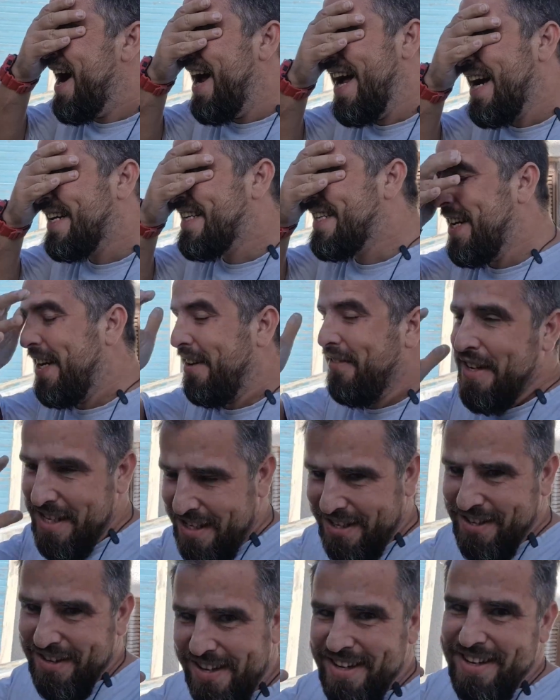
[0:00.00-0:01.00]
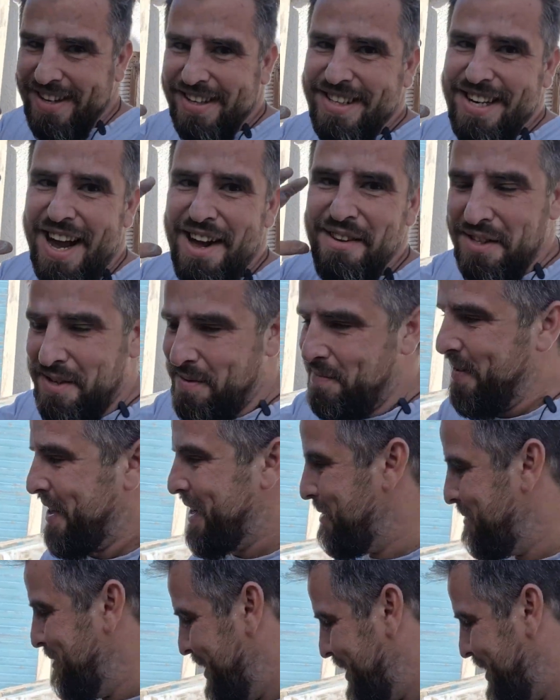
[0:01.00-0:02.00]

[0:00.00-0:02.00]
actually went to another town to pick up the